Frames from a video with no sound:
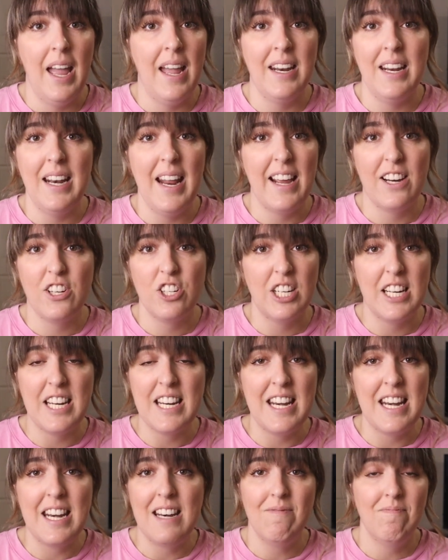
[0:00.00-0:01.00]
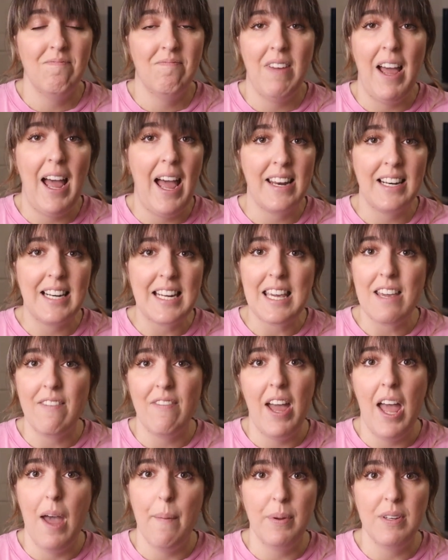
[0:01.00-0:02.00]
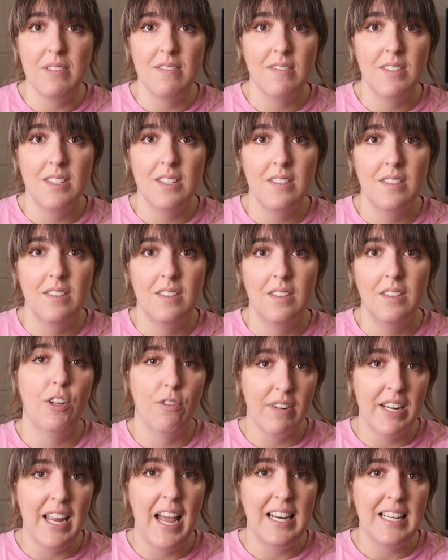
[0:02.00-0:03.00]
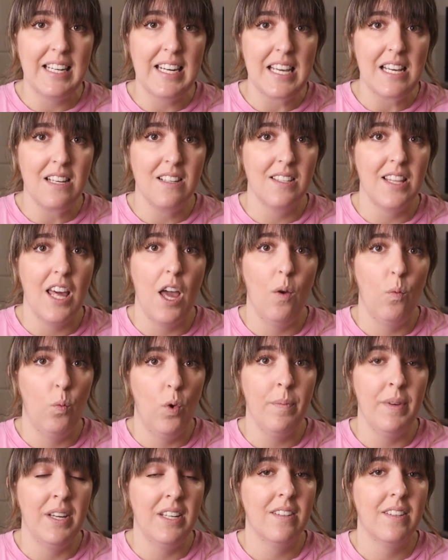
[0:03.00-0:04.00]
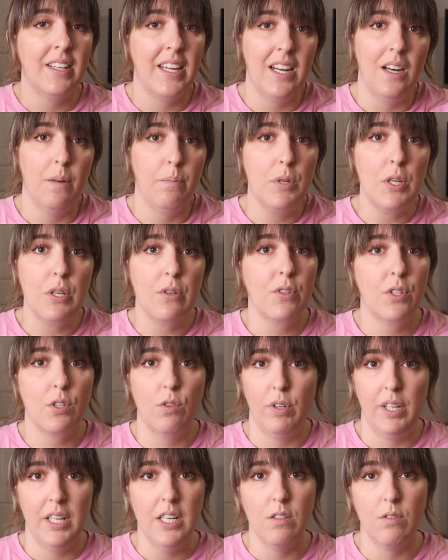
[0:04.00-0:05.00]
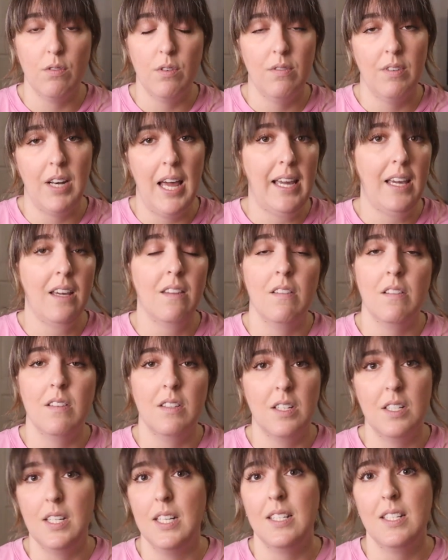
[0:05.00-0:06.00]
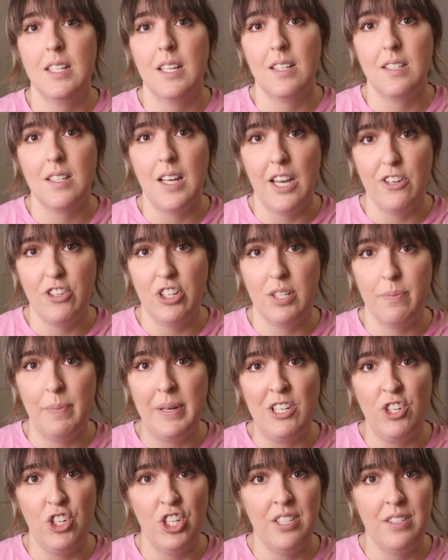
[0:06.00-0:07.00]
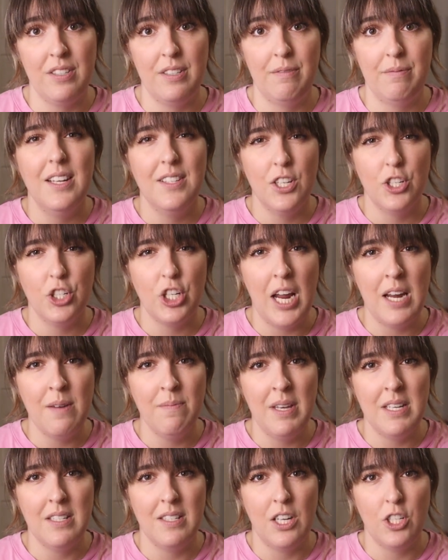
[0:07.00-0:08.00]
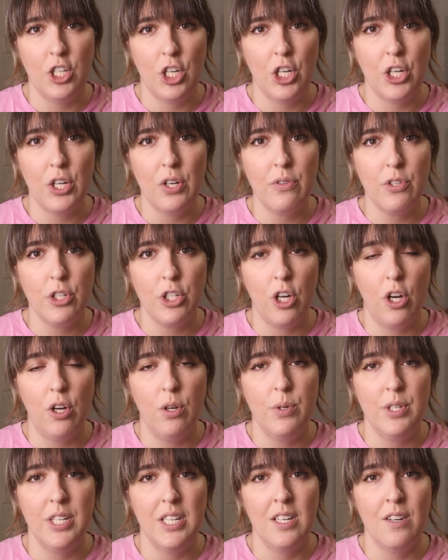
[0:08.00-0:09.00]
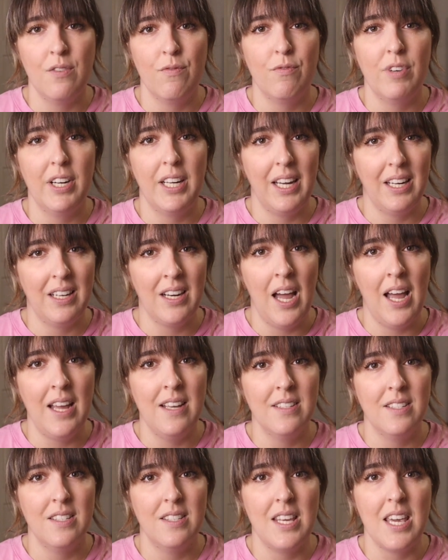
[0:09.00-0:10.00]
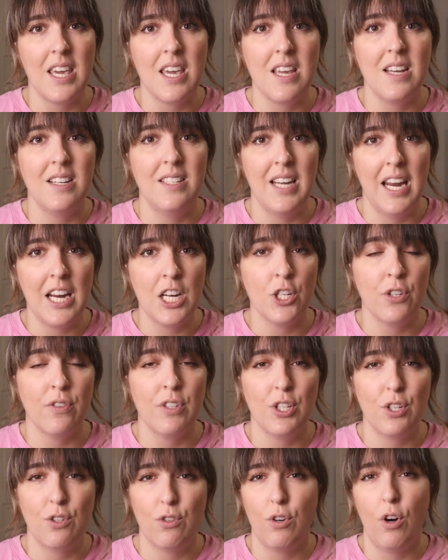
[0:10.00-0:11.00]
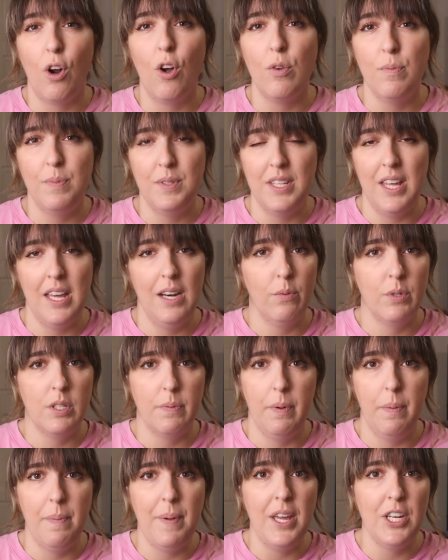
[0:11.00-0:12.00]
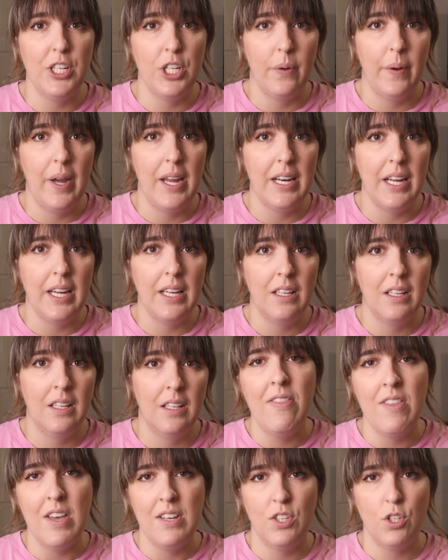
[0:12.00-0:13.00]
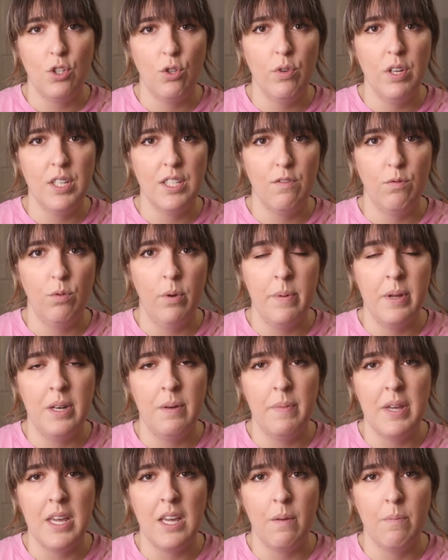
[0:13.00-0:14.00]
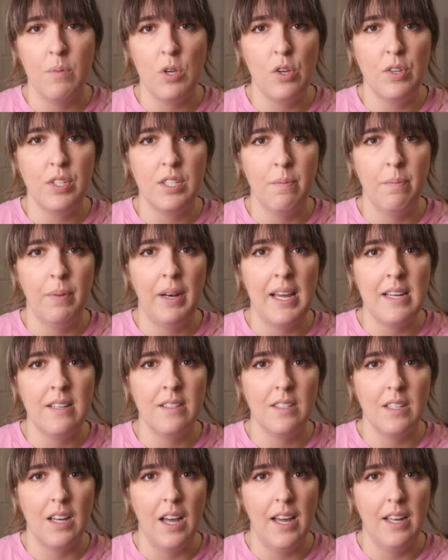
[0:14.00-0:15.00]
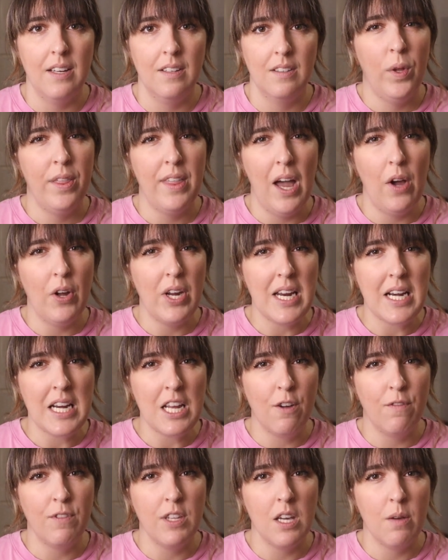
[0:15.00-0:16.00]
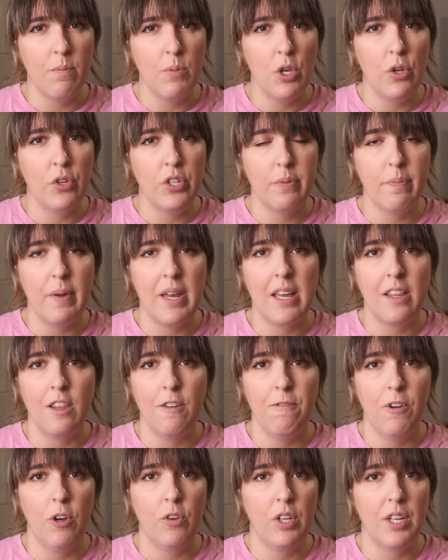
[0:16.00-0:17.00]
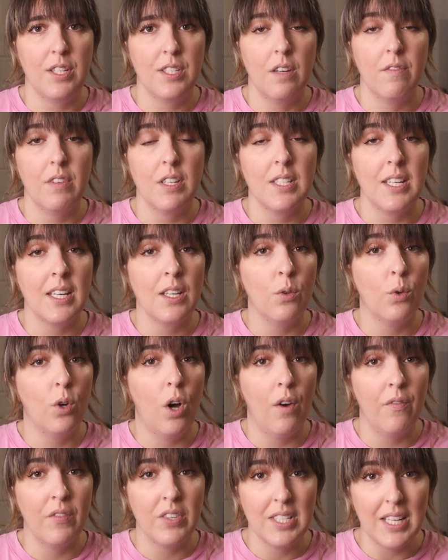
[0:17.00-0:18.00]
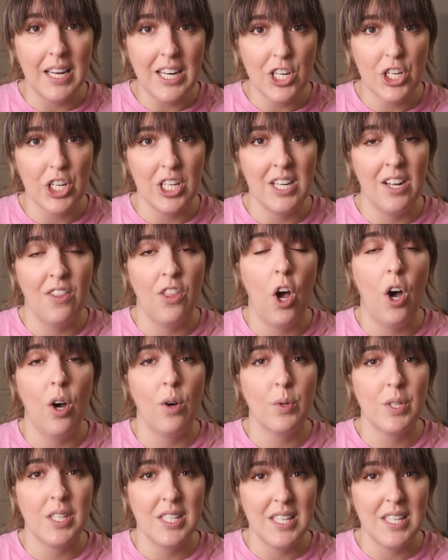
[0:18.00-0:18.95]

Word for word: and it actually hardly ever happens. The reality is that women get abused or killed, like in the statistics I just mentioned. It's a shame that such a huge show didn't recognize the dangerous tropes that it was perpetuating, and that stories of women being abused in plain sight without any of the abuse being the focus of a single conversation in the whole